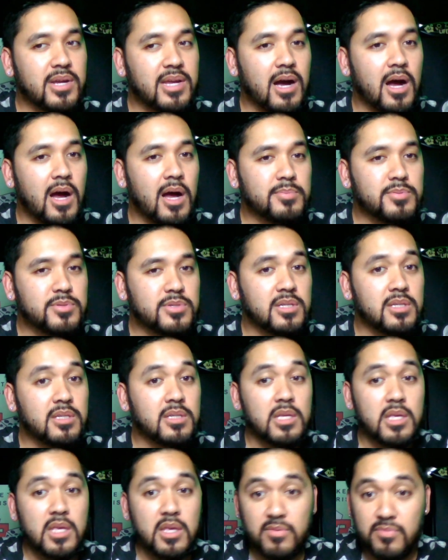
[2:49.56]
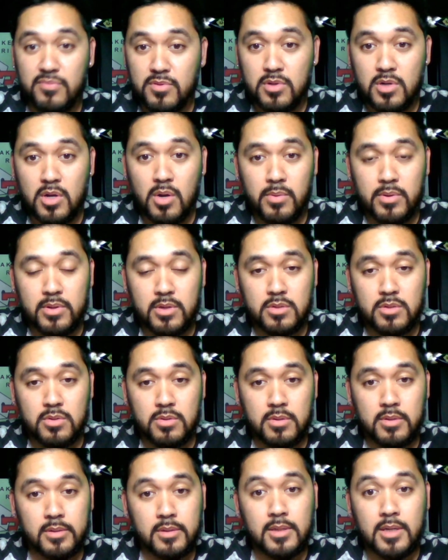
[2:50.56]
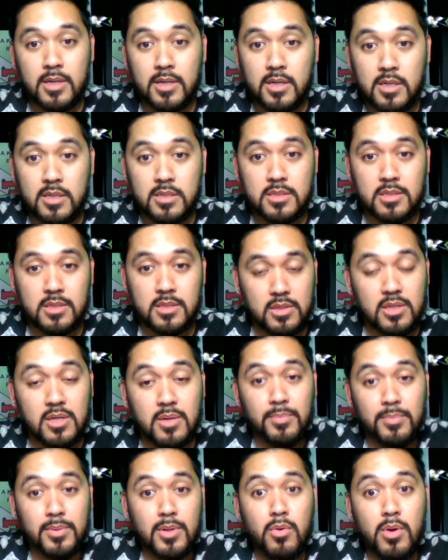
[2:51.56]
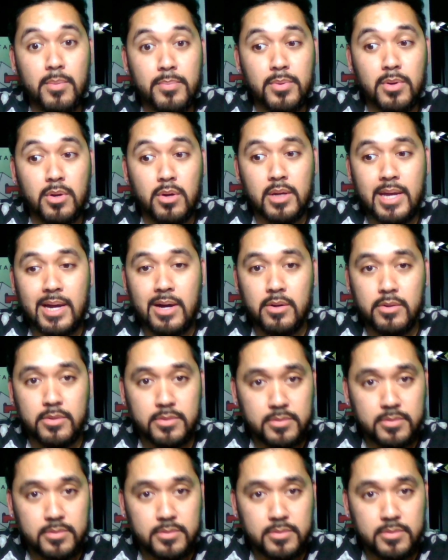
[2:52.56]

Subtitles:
option if you know what you're doing, because you could blow up your account.